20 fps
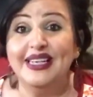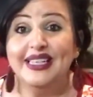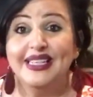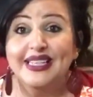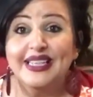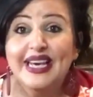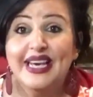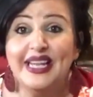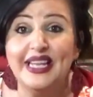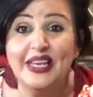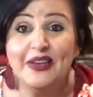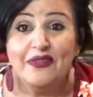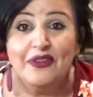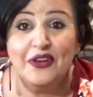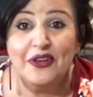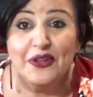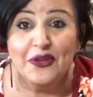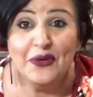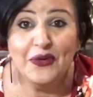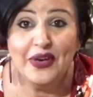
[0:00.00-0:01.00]
Again, if you're
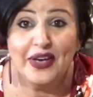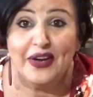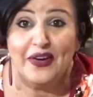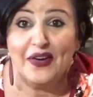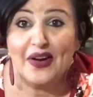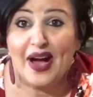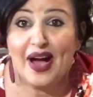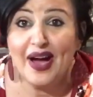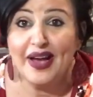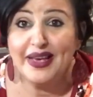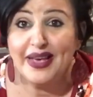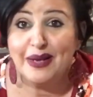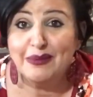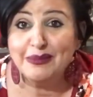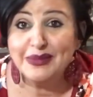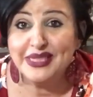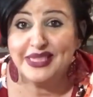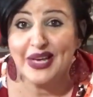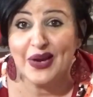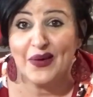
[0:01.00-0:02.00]
new here, I am
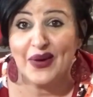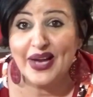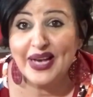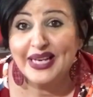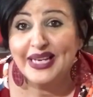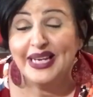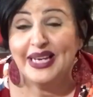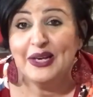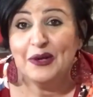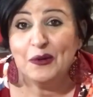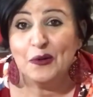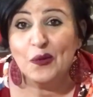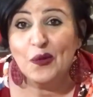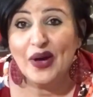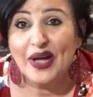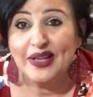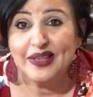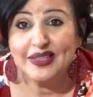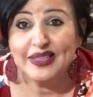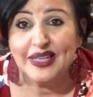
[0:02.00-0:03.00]
Tera.
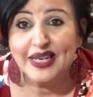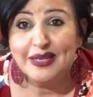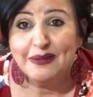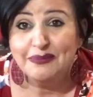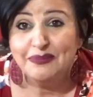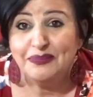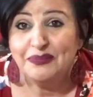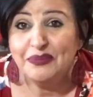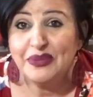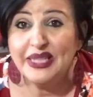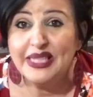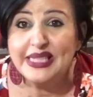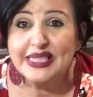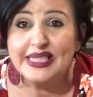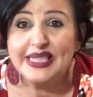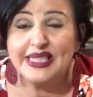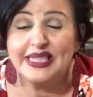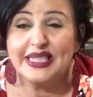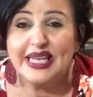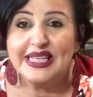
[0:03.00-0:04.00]
Welcome. Please
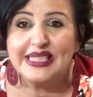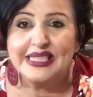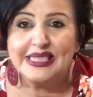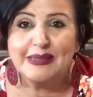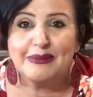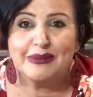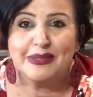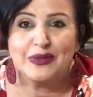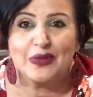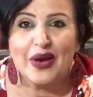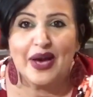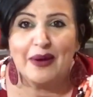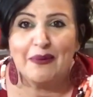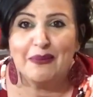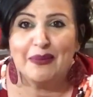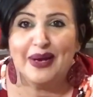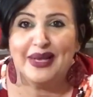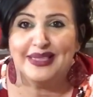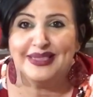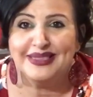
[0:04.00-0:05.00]
hit that subscribe
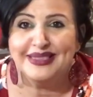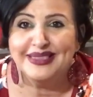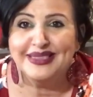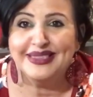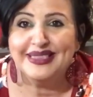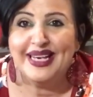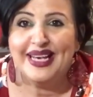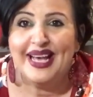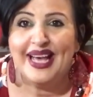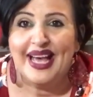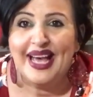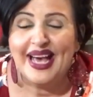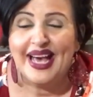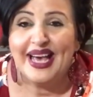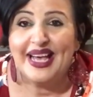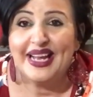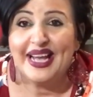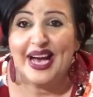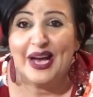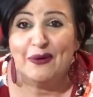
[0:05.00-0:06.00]
button
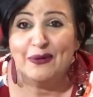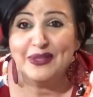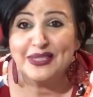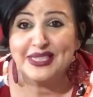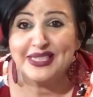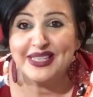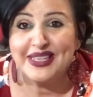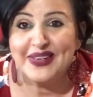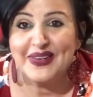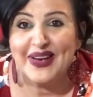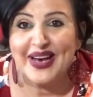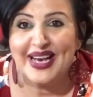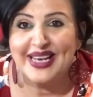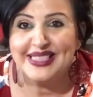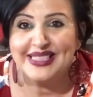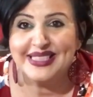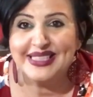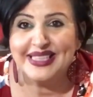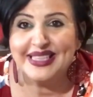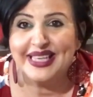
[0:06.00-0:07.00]
and I will see you guys
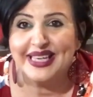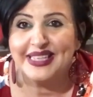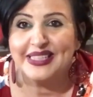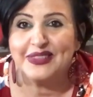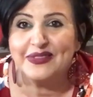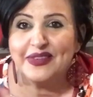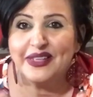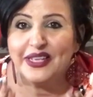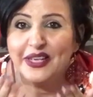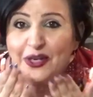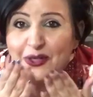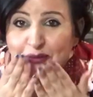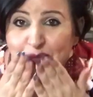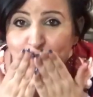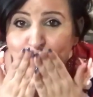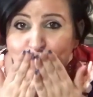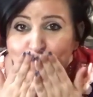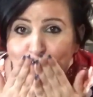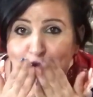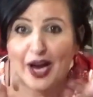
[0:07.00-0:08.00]
in the next video.
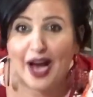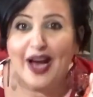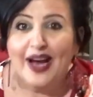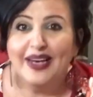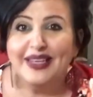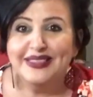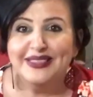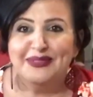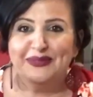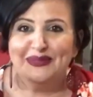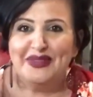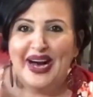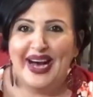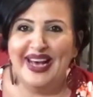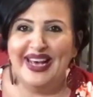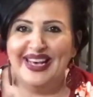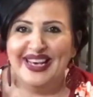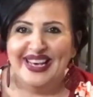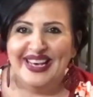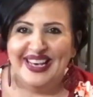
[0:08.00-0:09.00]
Mwah.
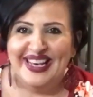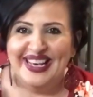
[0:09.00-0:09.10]
Bye.